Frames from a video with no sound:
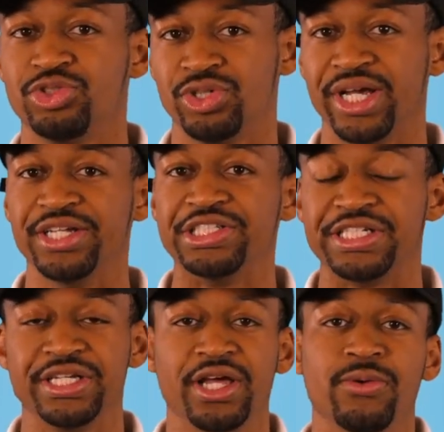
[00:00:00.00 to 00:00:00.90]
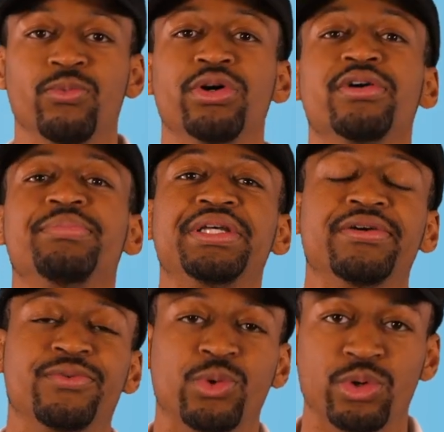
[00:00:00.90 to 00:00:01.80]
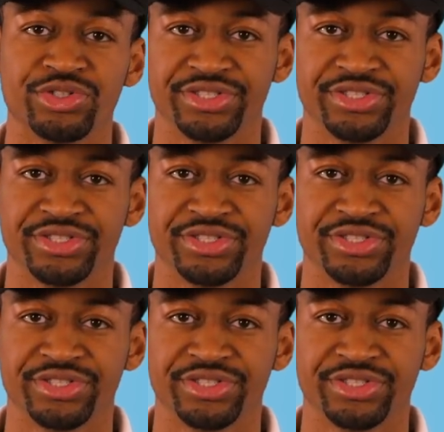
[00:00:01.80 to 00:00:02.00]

strategy would be, of course,